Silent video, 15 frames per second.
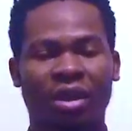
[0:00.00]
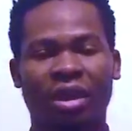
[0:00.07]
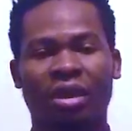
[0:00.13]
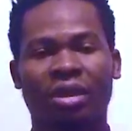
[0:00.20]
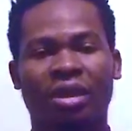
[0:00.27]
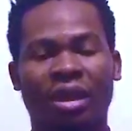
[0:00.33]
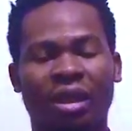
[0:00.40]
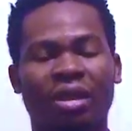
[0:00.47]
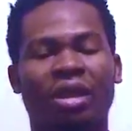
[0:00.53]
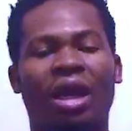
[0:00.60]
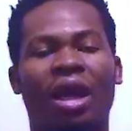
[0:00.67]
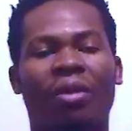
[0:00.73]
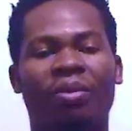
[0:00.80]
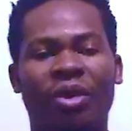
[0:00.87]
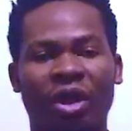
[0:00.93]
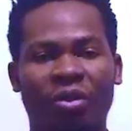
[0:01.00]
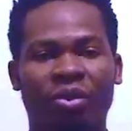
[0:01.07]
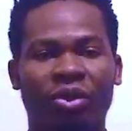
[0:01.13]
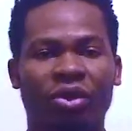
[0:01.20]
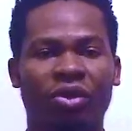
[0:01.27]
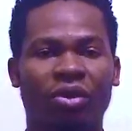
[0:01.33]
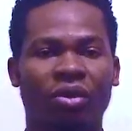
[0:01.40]
instinct our
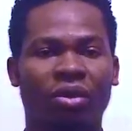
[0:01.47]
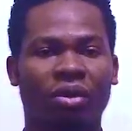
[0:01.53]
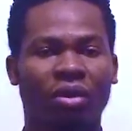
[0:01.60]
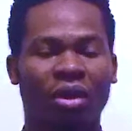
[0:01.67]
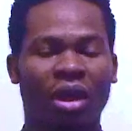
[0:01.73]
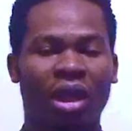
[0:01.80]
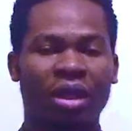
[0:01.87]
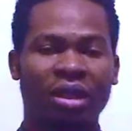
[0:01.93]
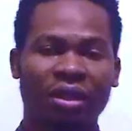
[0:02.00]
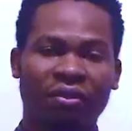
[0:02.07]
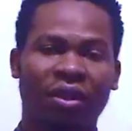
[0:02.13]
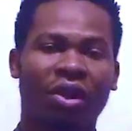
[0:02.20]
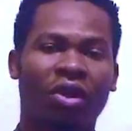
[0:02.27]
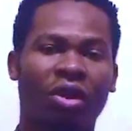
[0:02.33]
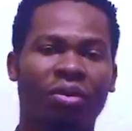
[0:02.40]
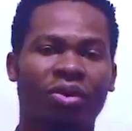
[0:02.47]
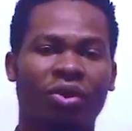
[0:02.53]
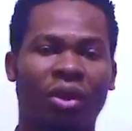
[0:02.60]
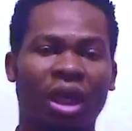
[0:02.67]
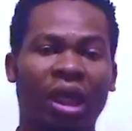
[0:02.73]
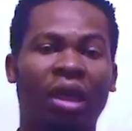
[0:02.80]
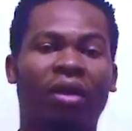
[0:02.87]
people to develop,
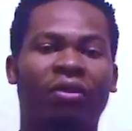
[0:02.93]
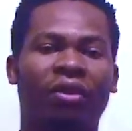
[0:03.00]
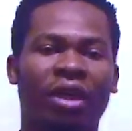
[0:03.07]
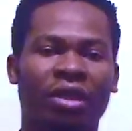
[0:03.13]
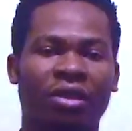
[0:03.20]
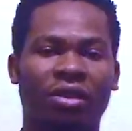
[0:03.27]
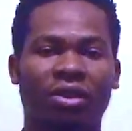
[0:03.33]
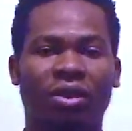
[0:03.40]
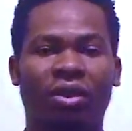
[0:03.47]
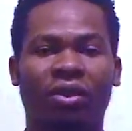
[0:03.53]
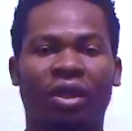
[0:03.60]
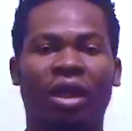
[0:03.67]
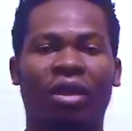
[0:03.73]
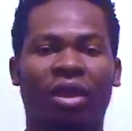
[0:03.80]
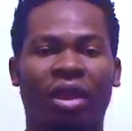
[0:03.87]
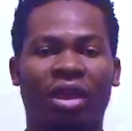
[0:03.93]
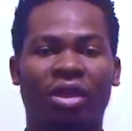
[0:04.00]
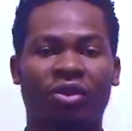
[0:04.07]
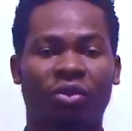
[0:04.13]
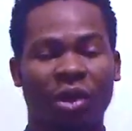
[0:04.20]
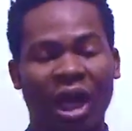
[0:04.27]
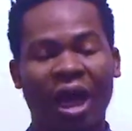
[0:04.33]
to innovate, to create
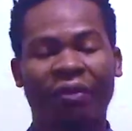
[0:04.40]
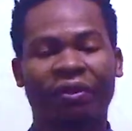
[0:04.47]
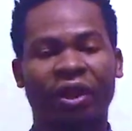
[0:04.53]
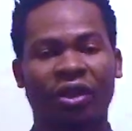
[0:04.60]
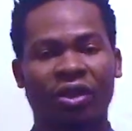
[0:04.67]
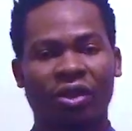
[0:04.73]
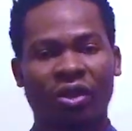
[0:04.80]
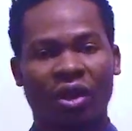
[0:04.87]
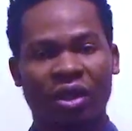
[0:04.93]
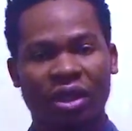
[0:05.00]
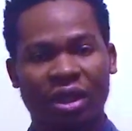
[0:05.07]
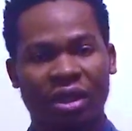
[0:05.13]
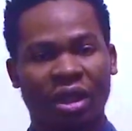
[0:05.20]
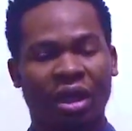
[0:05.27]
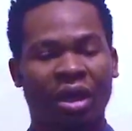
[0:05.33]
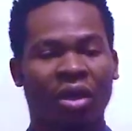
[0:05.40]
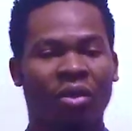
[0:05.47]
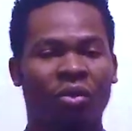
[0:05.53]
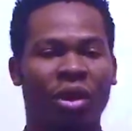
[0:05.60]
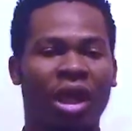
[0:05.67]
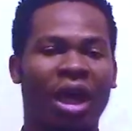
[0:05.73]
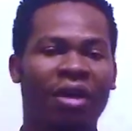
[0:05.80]
things. We have the resources.
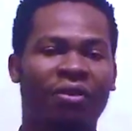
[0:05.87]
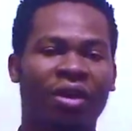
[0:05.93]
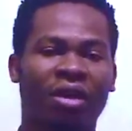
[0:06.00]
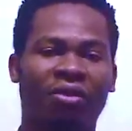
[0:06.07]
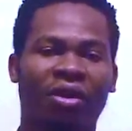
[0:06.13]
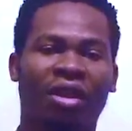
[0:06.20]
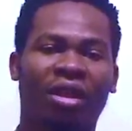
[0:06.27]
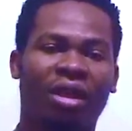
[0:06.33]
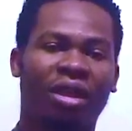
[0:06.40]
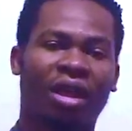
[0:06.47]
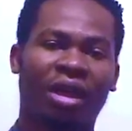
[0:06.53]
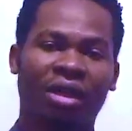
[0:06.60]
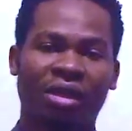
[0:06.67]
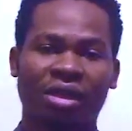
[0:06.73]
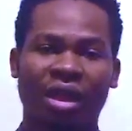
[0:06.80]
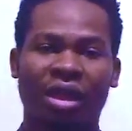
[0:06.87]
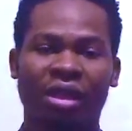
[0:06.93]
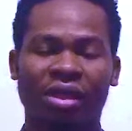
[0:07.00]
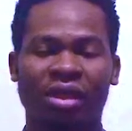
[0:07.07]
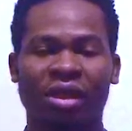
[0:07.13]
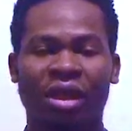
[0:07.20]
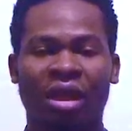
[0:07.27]
We have everything that it
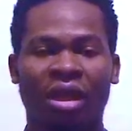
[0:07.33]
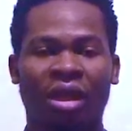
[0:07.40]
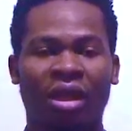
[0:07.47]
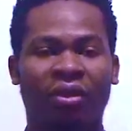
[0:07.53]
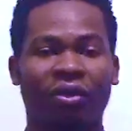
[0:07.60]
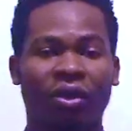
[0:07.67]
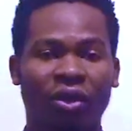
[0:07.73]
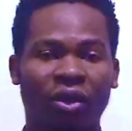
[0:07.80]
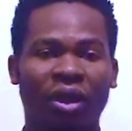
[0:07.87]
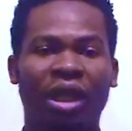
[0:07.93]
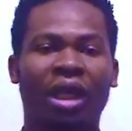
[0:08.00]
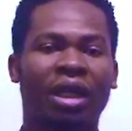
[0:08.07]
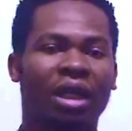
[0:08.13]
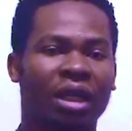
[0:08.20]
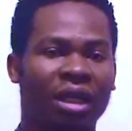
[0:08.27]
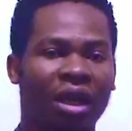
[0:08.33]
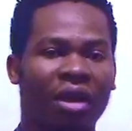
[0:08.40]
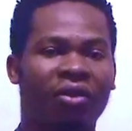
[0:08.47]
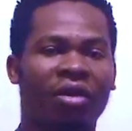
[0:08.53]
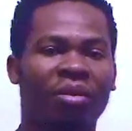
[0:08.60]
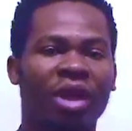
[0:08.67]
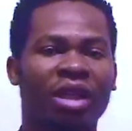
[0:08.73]
takes. Even though that the
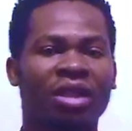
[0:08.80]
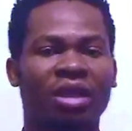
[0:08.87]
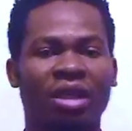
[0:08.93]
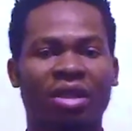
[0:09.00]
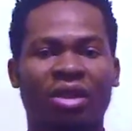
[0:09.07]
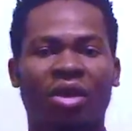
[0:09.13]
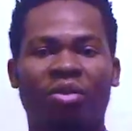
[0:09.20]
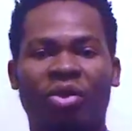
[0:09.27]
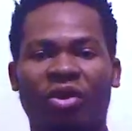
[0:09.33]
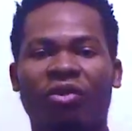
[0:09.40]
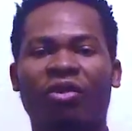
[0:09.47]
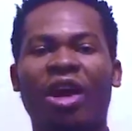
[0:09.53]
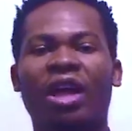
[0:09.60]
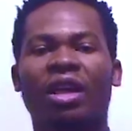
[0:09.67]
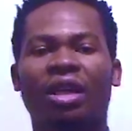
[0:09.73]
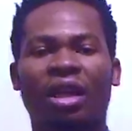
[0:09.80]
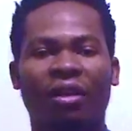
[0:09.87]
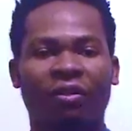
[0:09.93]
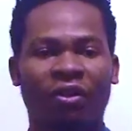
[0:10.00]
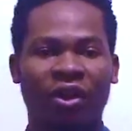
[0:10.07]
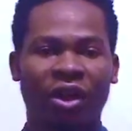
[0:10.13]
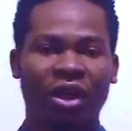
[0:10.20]
government is not providing a
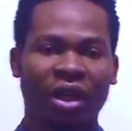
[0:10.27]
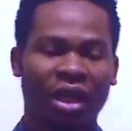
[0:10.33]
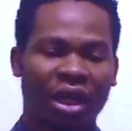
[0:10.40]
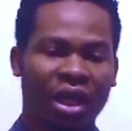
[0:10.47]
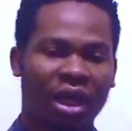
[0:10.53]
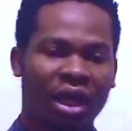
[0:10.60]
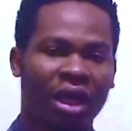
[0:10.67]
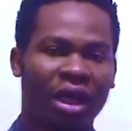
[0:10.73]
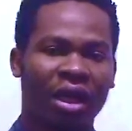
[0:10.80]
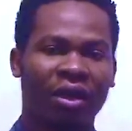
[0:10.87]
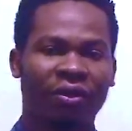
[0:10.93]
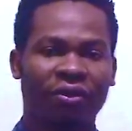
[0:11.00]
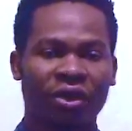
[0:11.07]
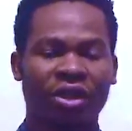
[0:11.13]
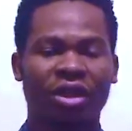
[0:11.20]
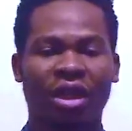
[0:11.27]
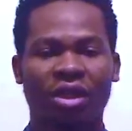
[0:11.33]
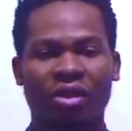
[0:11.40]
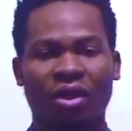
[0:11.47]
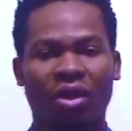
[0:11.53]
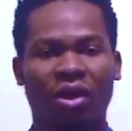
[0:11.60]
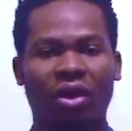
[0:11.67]
very
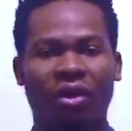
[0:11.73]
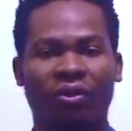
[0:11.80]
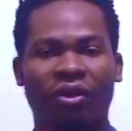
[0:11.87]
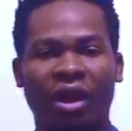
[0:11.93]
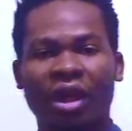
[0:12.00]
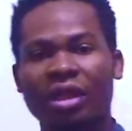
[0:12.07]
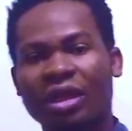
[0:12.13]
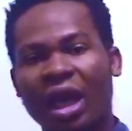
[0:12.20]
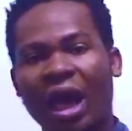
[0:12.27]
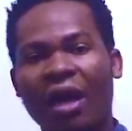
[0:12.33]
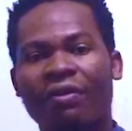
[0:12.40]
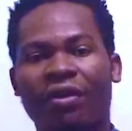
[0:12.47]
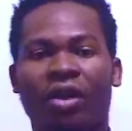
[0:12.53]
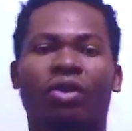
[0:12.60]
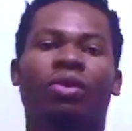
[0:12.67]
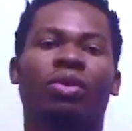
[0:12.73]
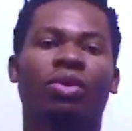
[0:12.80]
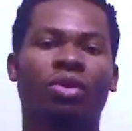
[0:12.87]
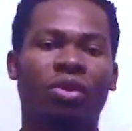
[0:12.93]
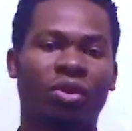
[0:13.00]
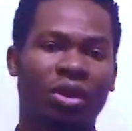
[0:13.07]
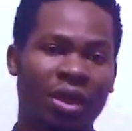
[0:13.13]
efficient or convenient avenue
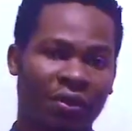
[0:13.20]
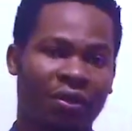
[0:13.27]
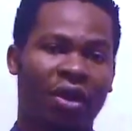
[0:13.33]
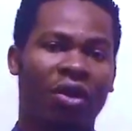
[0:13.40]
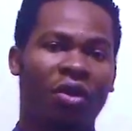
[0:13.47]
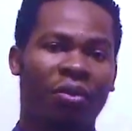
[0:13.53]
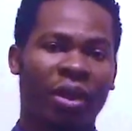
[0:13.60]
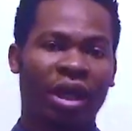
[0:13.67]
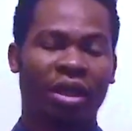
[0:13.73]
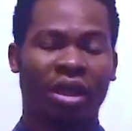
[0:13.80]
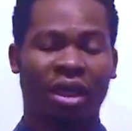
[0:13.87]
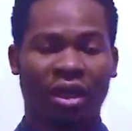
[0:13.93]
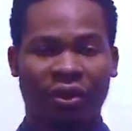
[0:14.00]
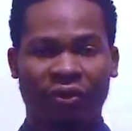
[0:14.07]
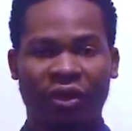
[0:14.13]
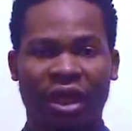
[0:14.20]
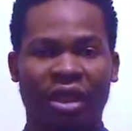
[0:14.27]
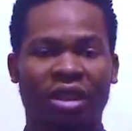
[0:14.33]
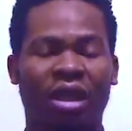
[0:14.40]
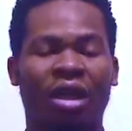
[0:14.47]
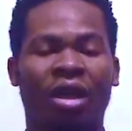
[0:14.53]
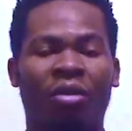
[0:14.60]
to develop and
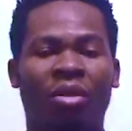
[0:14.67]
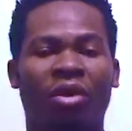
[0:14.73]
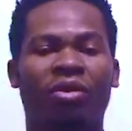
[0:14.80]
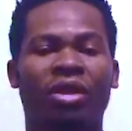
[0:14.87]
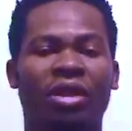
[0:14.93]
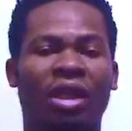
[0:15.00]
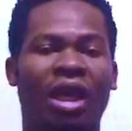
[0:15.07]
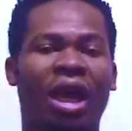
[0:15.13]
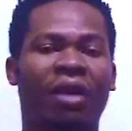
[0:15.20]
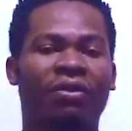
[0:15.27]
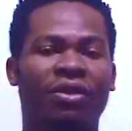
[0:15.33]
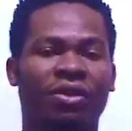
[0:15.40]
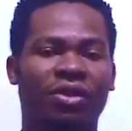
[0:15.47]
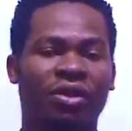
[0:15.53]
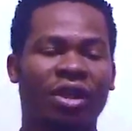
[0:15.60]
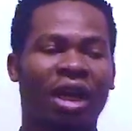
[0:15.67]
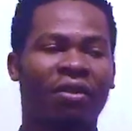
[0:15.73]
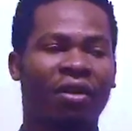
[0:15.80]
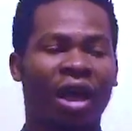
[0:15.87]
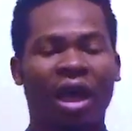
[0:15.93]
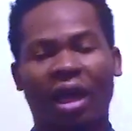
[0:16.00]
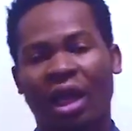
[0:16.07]
innovate, but we still have to
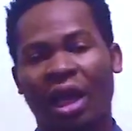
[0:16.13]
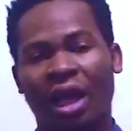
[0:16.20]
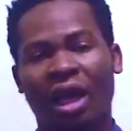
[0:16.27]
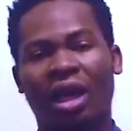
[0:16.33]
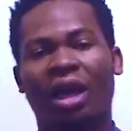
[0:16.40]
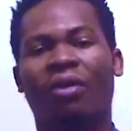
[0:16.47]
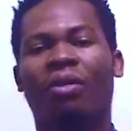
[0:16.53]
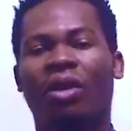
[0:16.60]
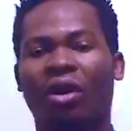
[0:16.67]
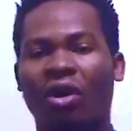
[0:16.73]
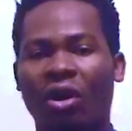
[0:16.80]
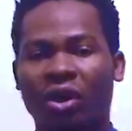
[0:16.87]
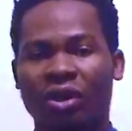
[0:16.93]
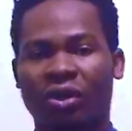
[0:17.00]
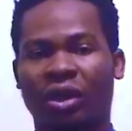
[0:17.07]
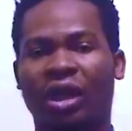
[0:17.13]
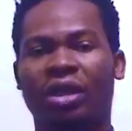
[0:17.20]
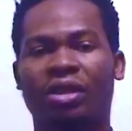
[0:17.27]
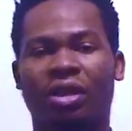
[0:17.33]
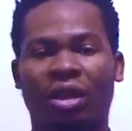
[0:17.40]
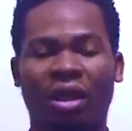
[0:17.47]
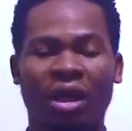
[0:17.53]
strive hard. And I want to call to
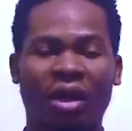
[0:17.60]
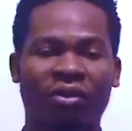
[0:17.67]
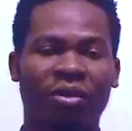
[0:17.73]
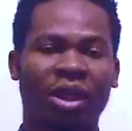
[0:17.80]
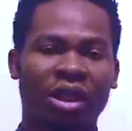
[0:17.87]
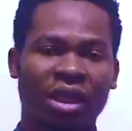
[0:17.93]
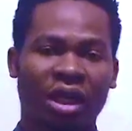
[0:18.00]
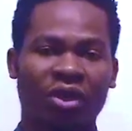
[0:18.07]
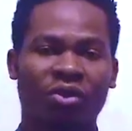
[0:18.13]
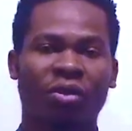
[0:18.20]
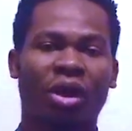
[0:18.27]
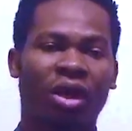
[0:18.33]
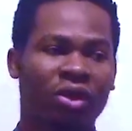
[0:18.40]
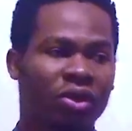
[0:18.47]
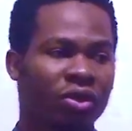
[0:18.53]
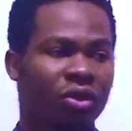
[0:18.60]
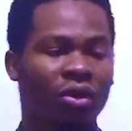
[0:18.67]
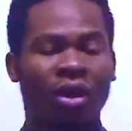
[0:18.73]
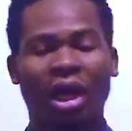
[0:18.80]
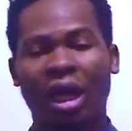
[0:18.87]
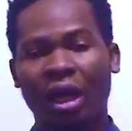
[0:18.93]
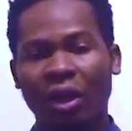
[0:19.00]
Nigerian government as well
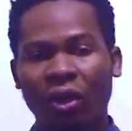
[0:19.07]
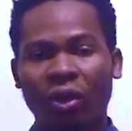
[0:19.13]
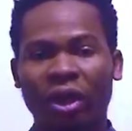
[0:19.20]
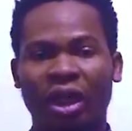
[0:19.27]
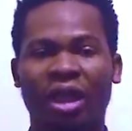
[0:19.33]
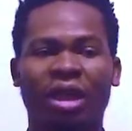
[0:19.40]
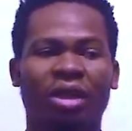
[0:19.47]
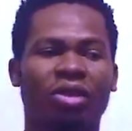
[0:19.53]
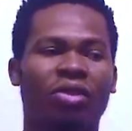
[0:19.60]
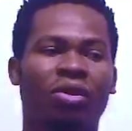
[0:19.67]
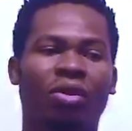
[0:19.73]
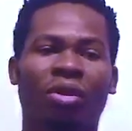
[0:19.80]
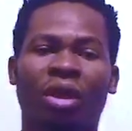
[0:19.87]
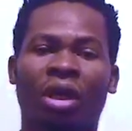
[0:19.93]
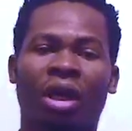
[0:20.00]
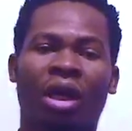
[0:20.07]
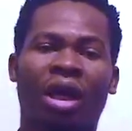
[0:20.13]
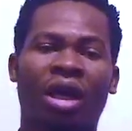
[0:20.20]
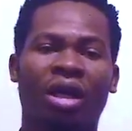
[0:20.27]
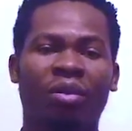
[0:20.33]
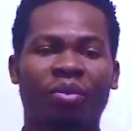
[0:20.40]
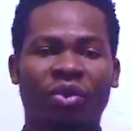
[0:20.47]
to look into
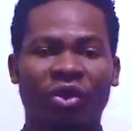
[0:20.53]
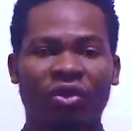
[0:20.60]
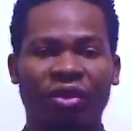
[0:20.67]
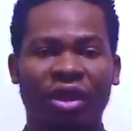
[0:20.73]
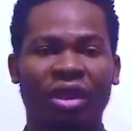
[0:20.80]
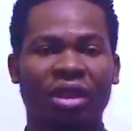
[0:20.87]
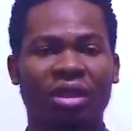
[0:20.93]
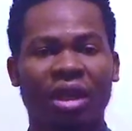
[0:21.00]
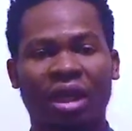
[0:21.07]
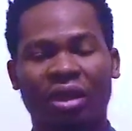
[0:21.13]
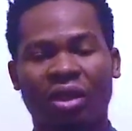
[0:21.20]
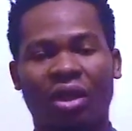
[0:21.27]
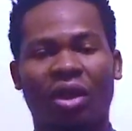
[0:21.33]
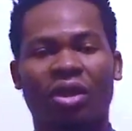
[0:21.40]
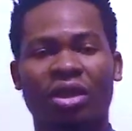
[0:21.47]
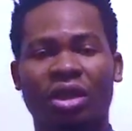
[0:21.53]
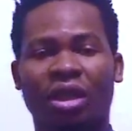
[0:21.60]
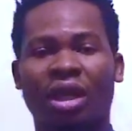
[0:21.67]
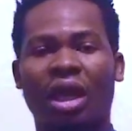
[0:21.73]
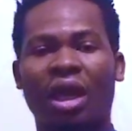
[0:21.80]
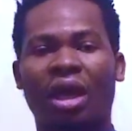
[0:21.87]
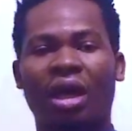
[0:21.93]
improving the
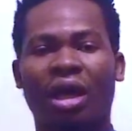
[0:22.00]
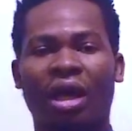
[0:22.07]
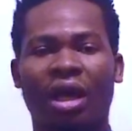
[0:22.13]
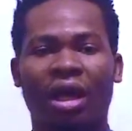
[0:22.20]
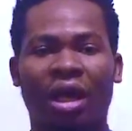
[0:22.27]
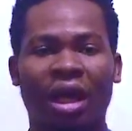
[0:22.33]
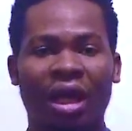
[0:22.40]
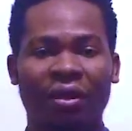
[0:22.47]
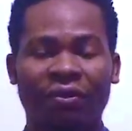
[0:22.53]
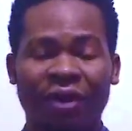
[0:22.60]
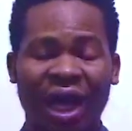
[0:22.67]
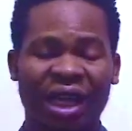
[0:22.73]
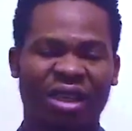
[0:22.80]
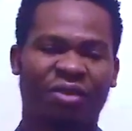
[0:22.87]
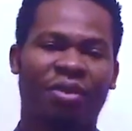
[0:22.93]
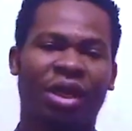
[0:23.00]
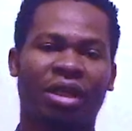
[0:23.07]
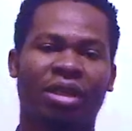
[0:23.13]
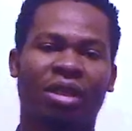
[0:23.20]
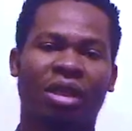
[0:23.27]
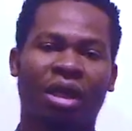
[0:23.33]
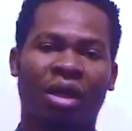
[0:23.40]
technological
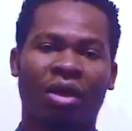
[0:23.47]
advancements